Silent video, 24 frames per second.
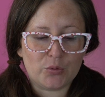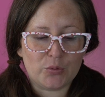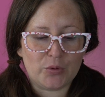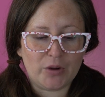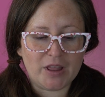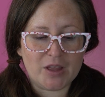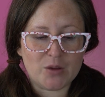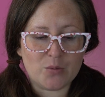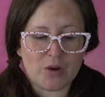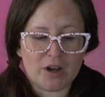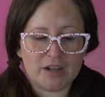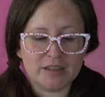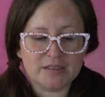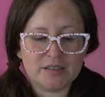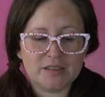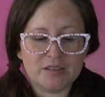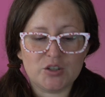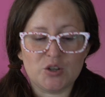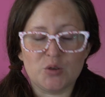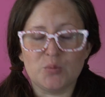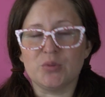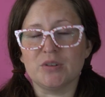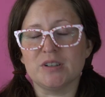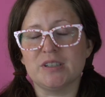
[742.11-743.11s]
really want
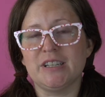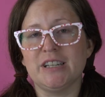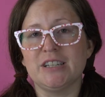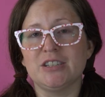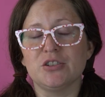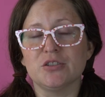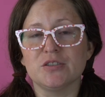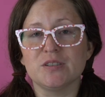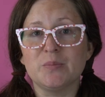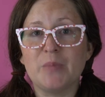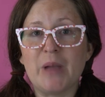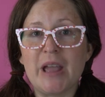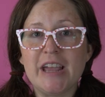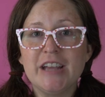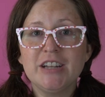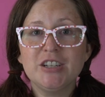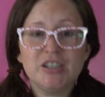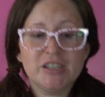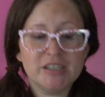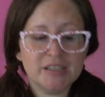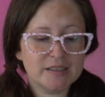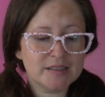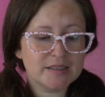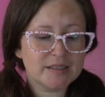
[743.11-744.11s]
to prestige those
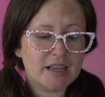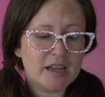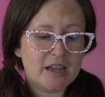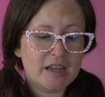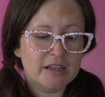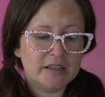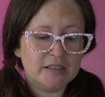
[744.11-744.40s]
pages,